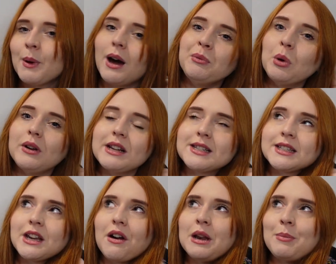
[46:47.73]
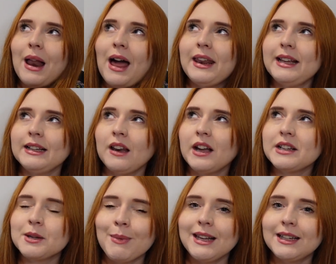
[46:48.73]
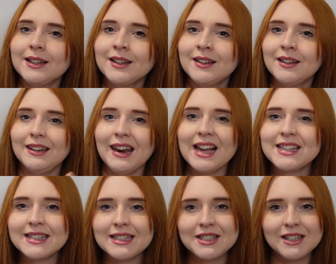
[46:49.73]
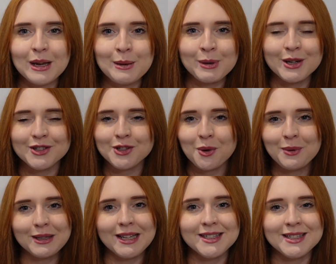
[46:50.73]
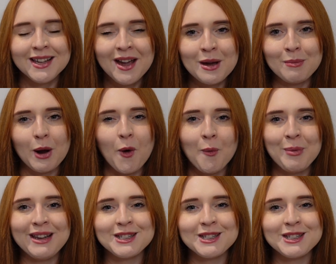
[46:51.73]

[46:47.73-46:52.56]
but I'm not necessarily planning like to make less this year, because sewing is my hobby.